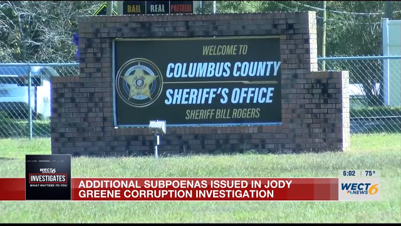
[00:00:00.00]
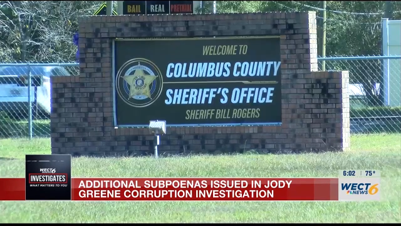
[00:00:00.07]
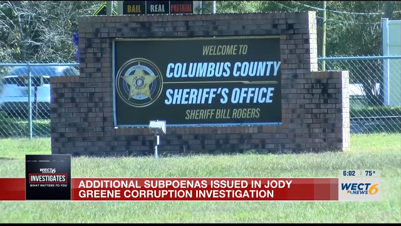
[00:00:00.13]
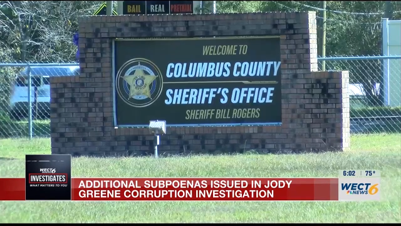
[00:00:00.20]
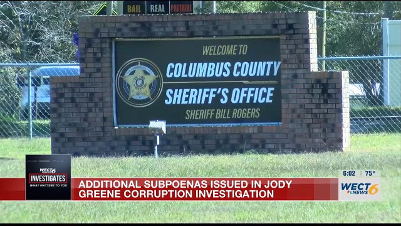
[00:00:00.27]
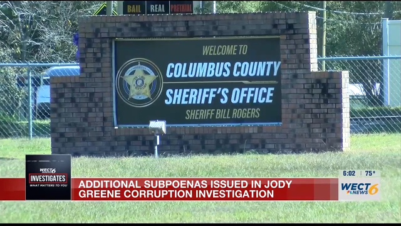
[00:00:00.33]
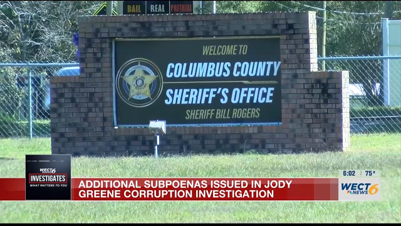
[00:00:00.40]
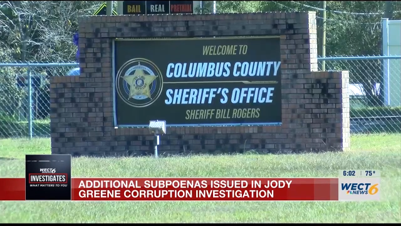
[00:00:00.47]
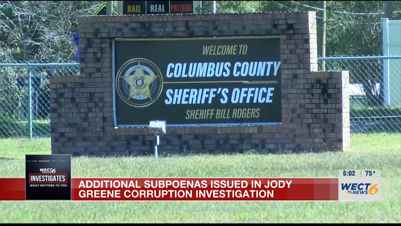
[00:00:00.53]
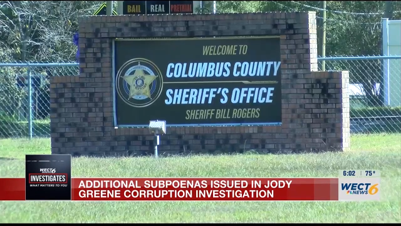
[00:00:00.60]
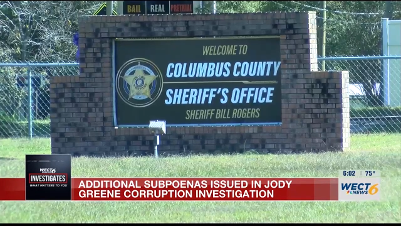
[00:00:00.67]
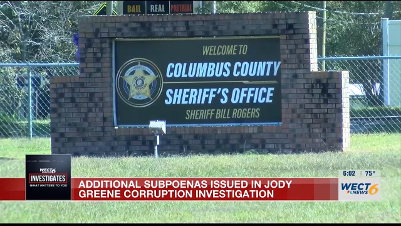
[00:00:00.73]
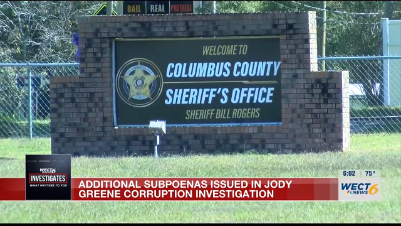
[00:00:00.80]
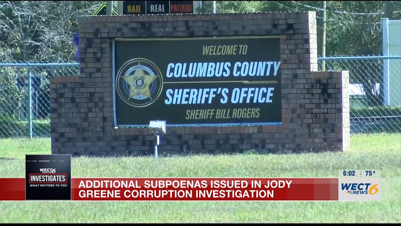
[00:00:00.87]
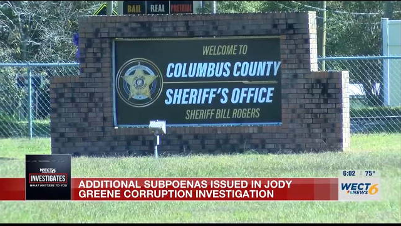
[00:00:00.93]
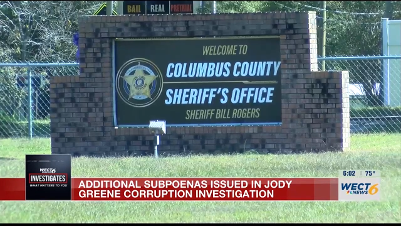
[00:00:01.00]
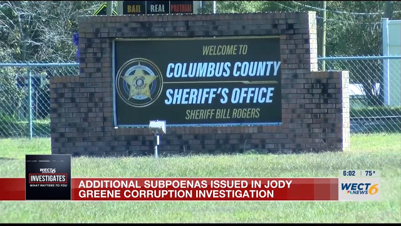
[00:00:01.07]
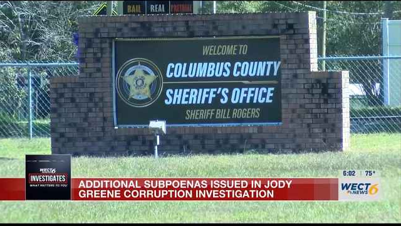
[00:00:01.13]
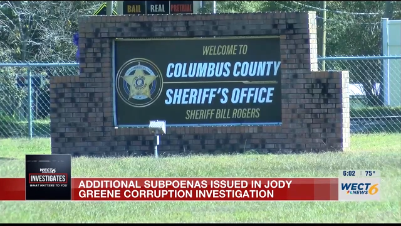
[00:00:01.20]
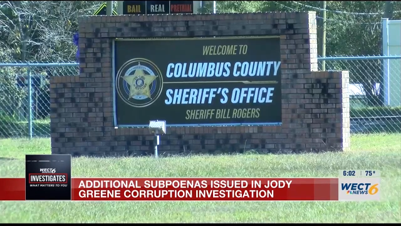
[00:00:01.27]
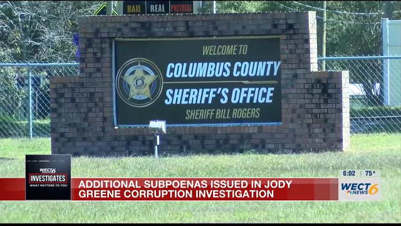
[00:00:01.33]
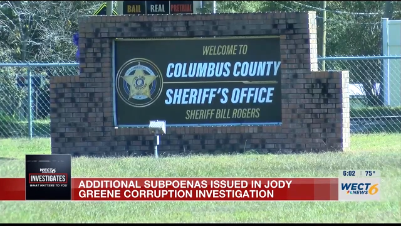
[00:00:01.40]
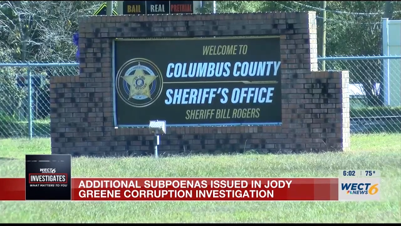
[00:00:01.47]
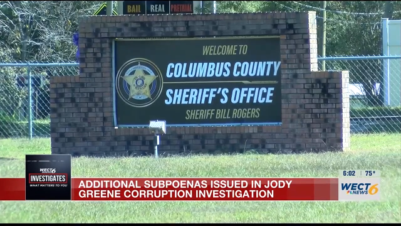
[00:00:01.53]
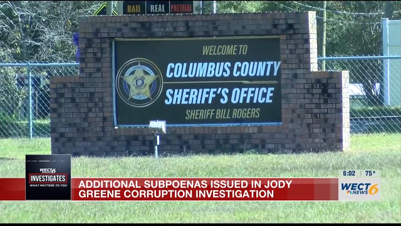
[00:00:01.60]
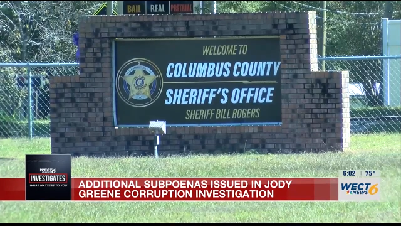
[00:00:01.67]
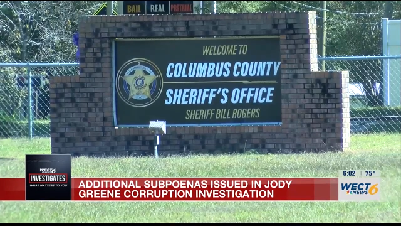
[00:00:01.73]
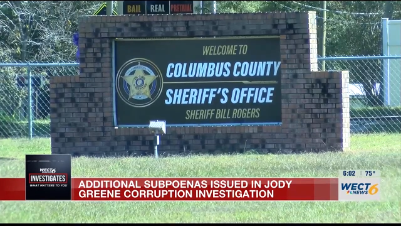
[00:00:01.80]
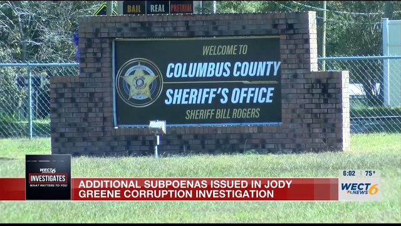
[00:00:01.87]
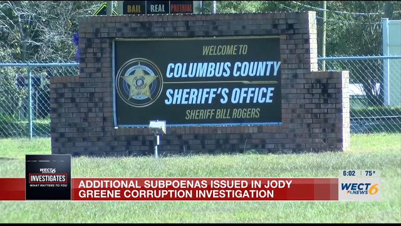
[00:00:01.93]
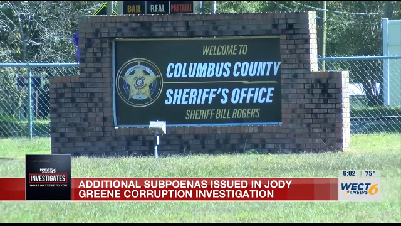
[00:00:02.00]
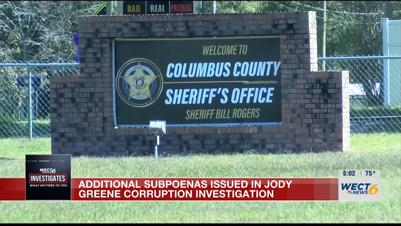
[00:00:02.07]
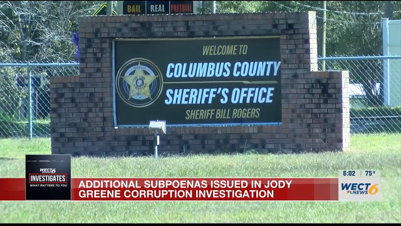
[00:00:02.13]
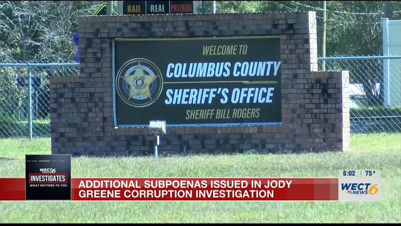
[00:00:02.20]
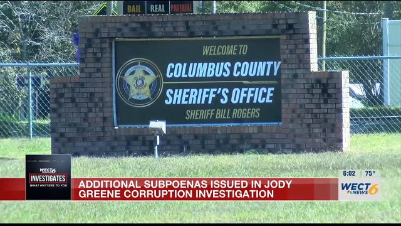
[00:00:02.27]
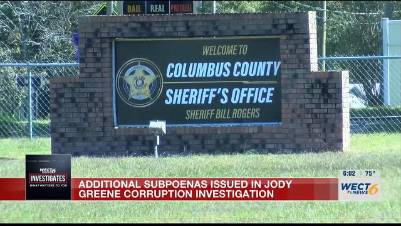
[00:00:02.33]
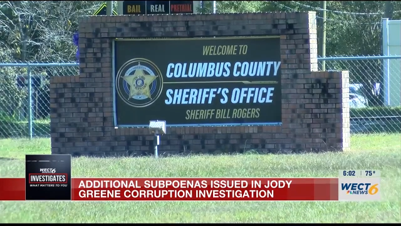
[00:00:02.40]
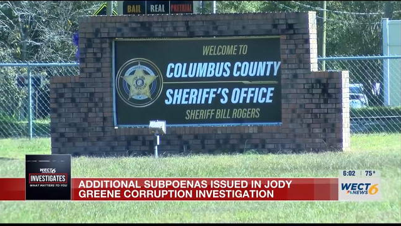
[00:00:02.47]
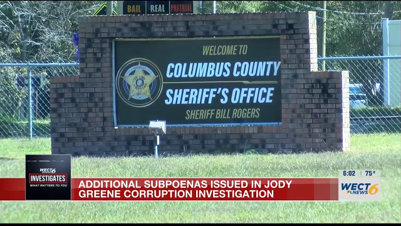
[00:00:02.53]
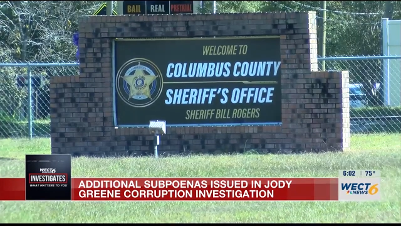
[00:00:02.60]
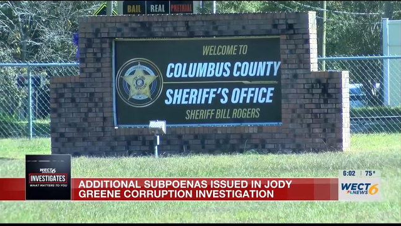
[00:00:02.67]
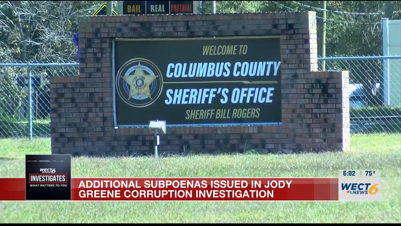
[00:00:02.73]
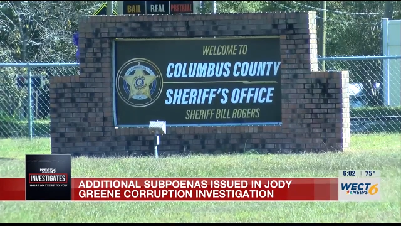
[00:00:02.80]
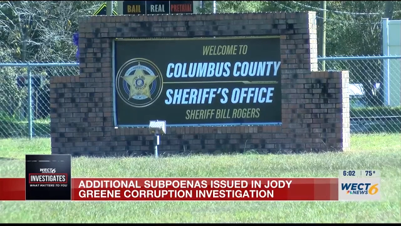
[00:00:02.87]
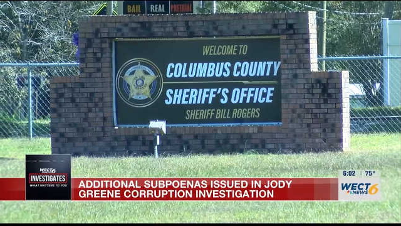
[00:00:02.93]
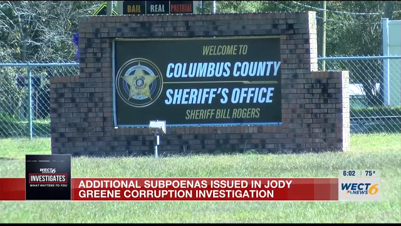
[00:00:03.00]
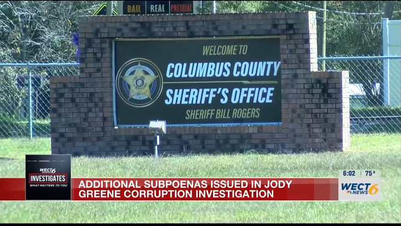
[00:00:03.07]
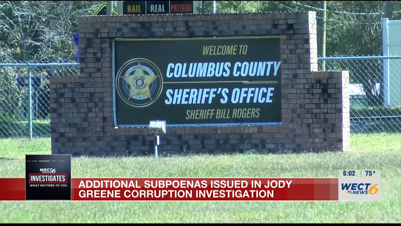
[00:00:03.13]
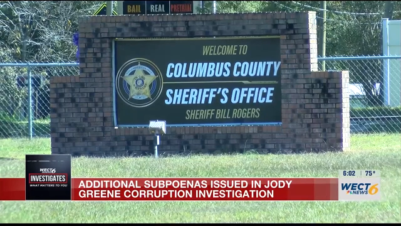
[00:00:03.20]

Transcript: [unreadable: no face in view]